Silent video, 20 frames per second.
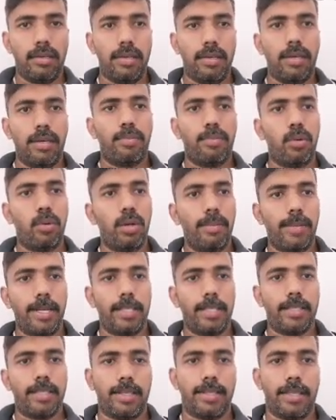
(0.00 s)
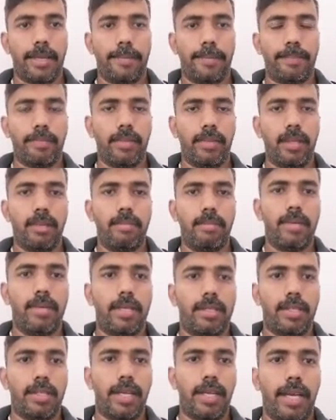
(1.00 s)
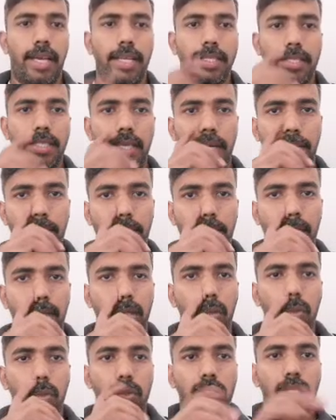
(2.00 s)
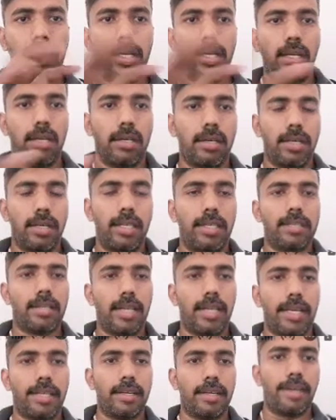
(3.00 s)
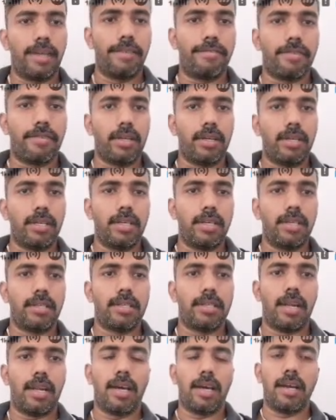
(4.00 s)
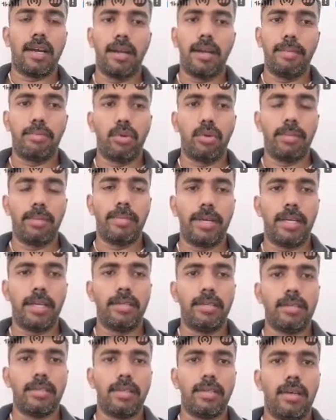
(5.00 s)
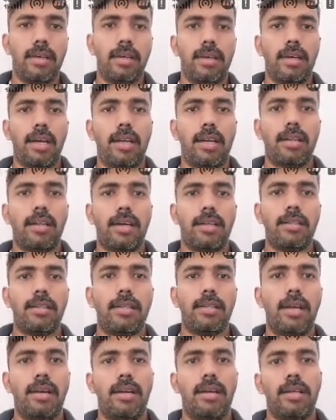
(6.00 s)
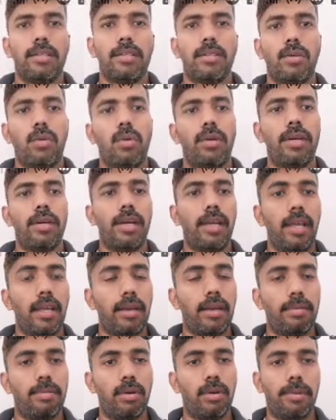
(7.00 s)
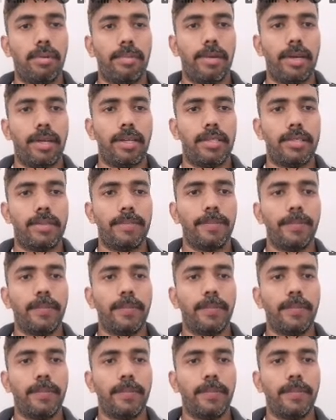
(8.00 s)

a polymerase enzyme, but the enzyme used here is slightly different. It is an RNA polymerase and there it is called a DNA polymerase.